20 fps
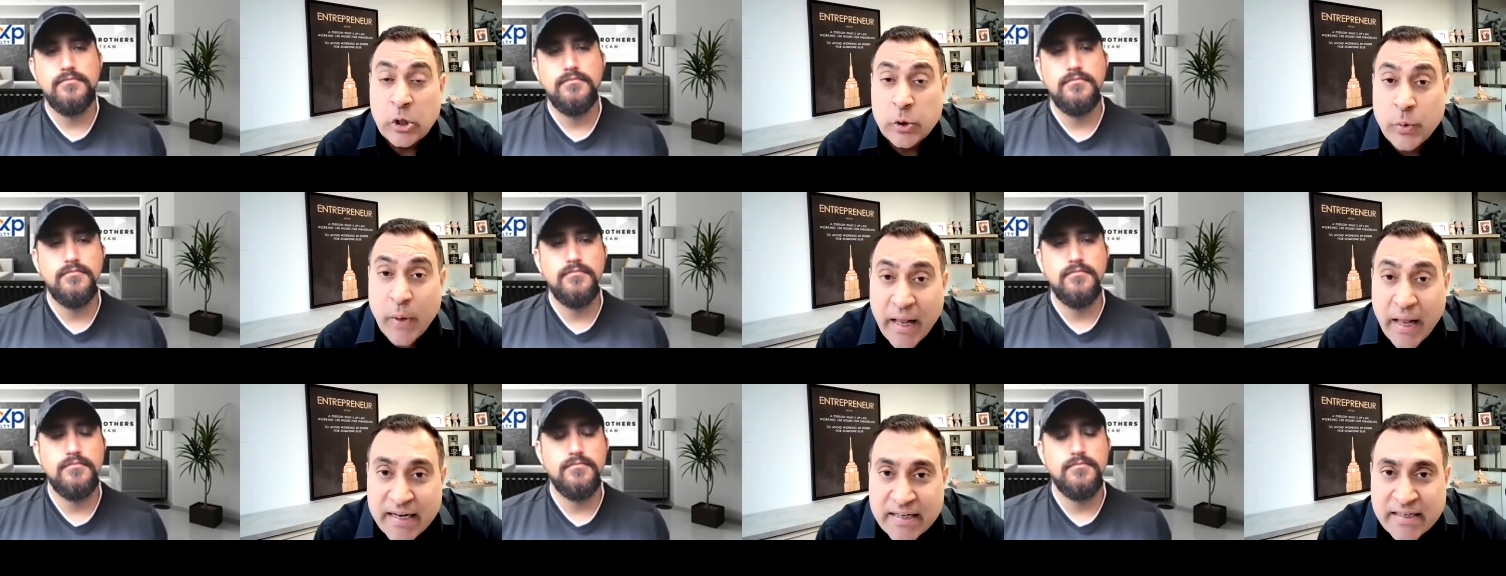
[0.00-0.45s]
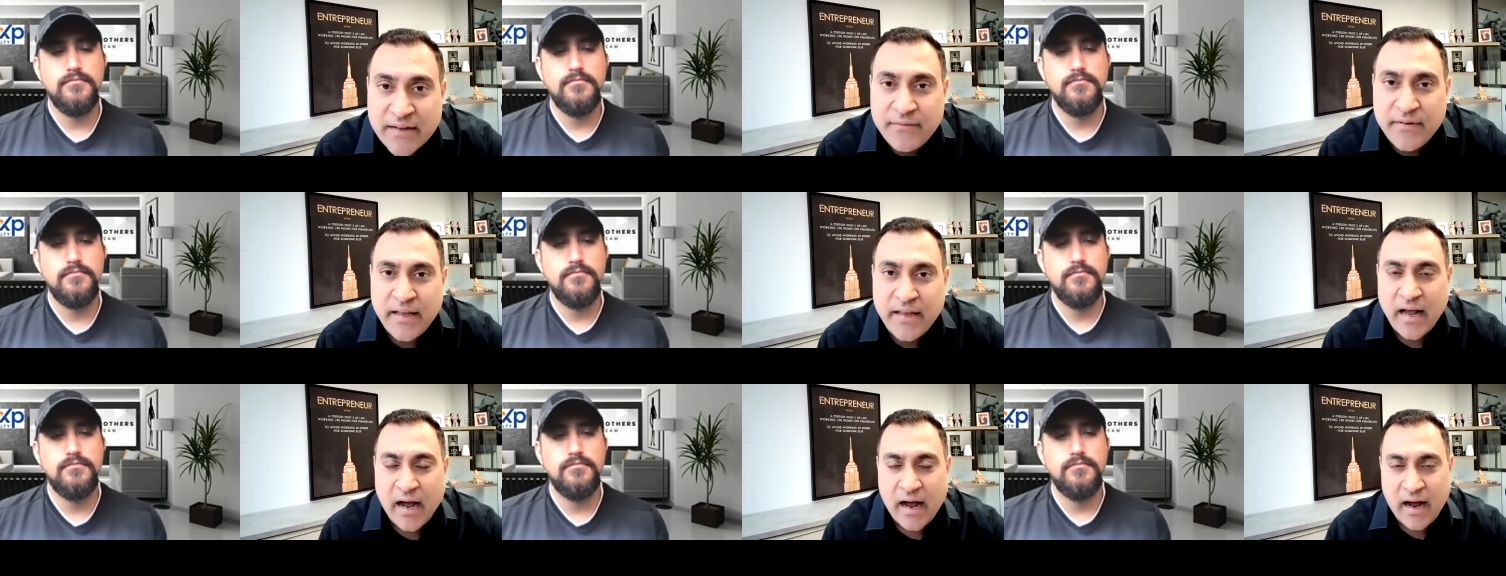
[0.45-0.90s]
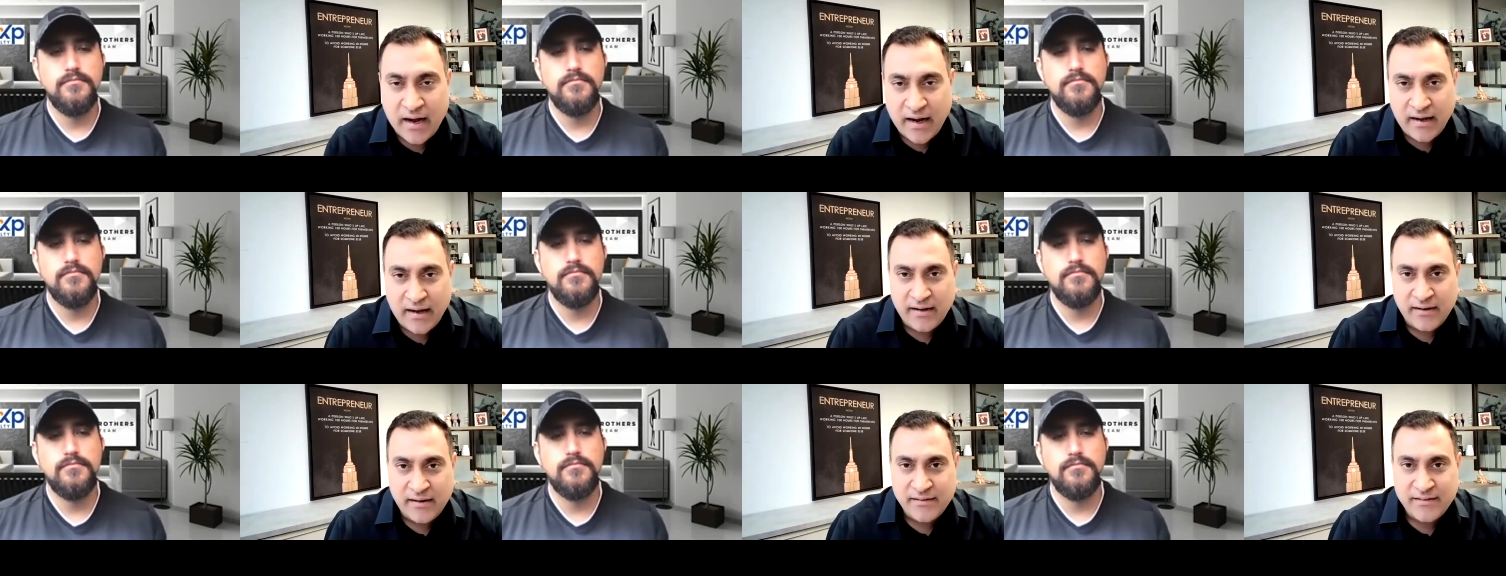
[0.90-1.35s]
Speaker 1: relatively
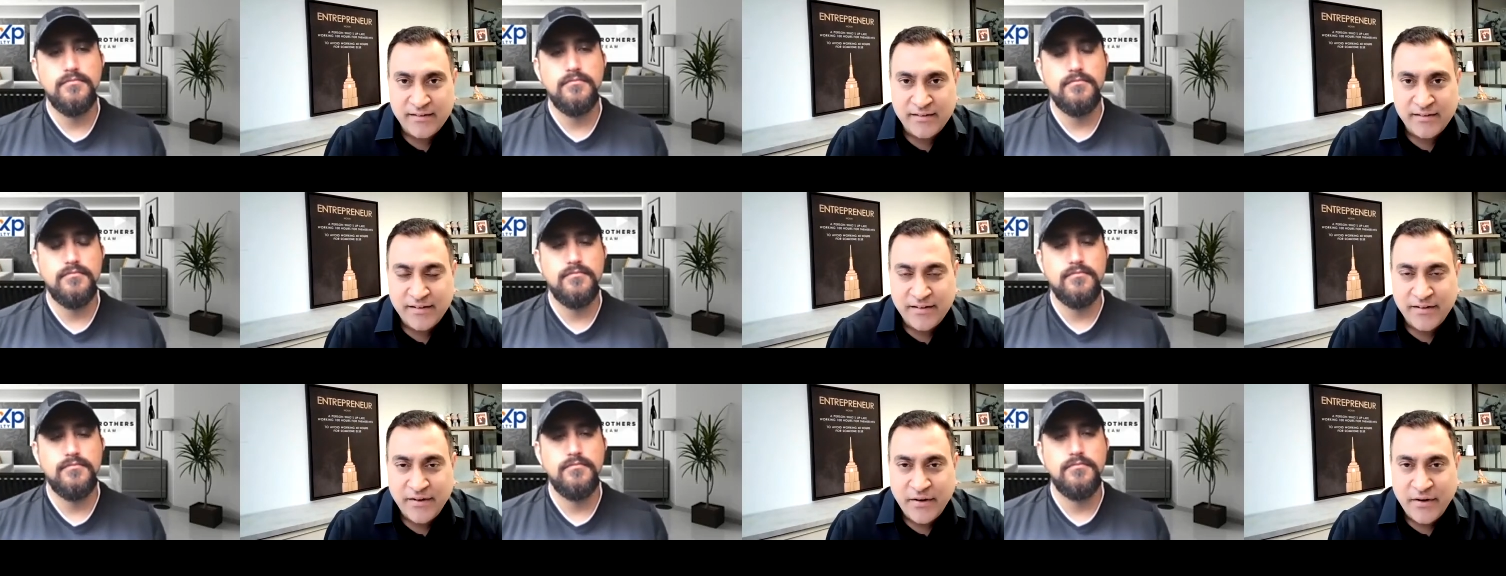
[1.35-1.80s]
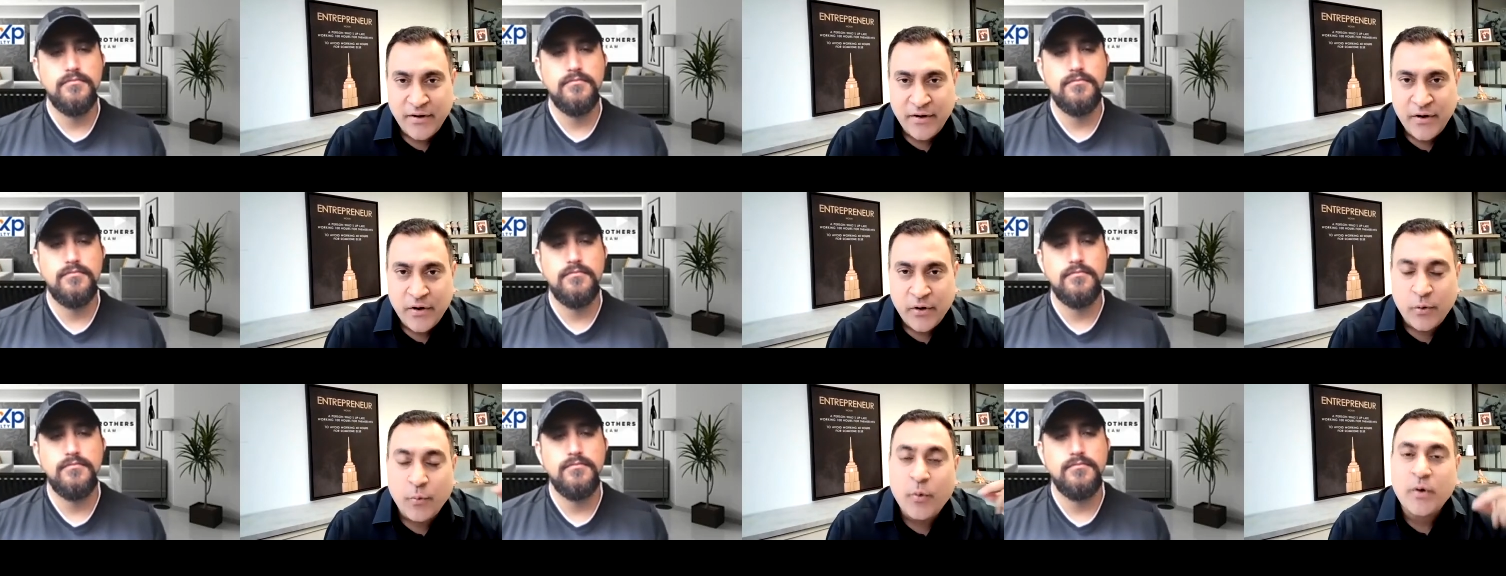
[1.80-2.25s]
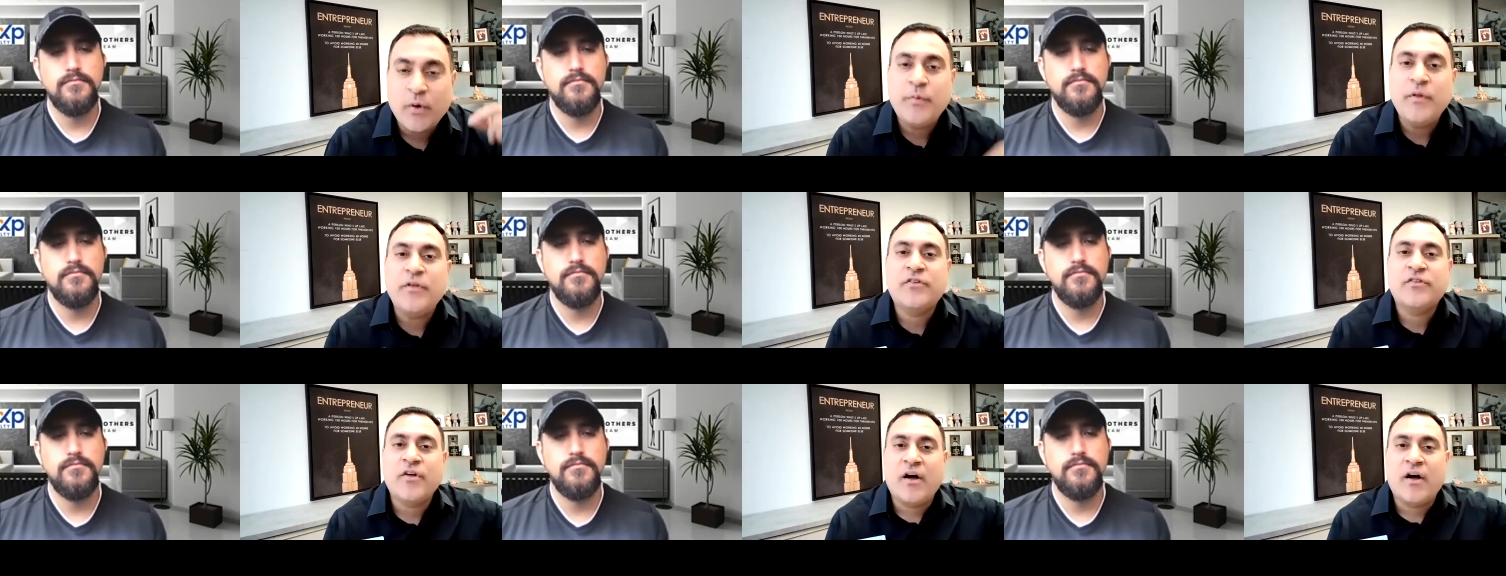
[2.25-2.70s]
high to what
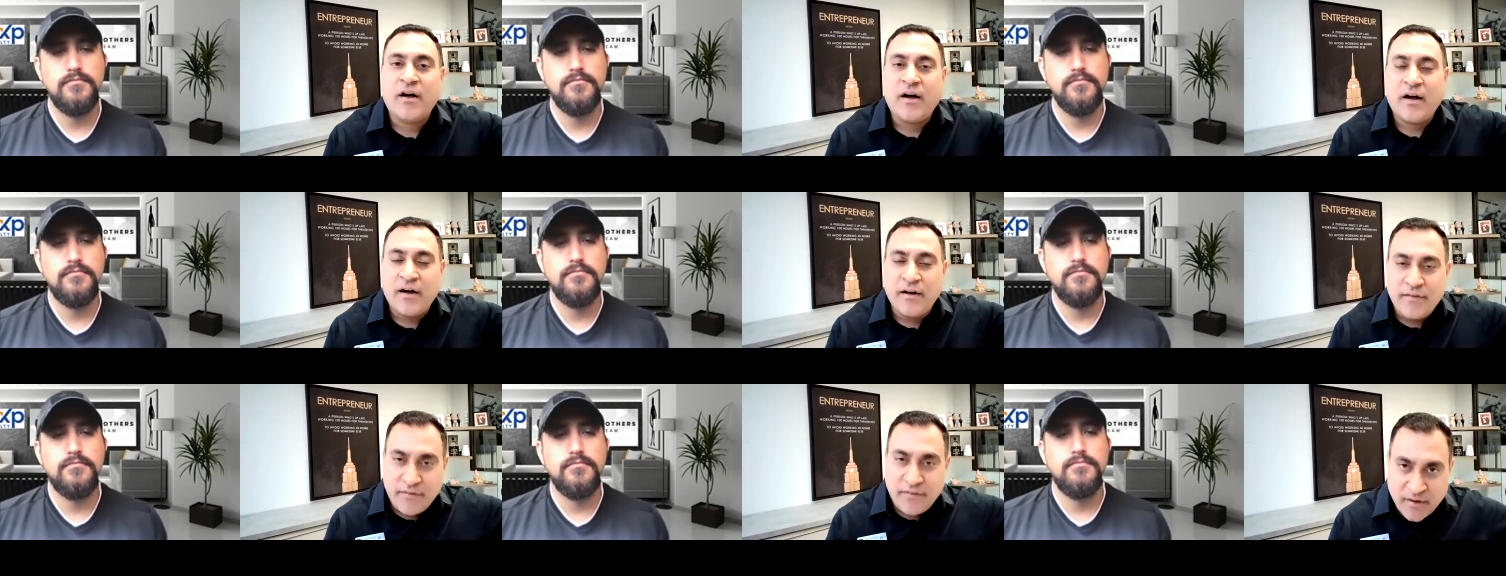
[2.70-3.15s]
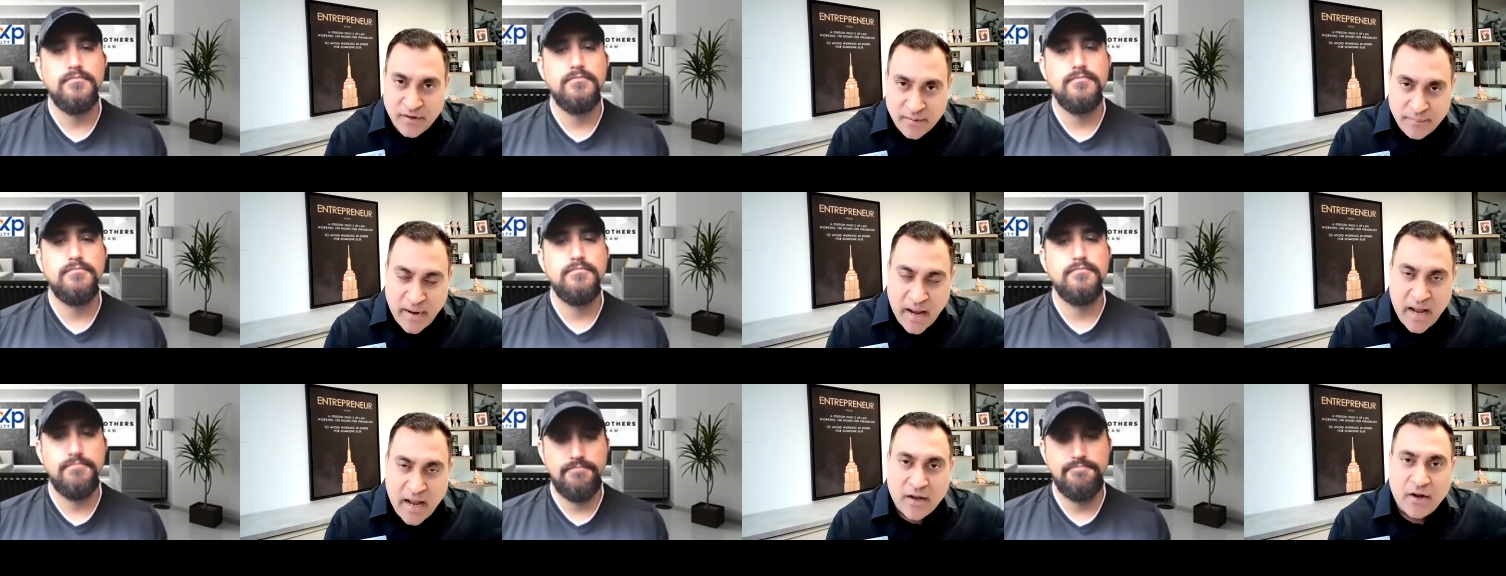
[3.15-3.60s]
we saw a year back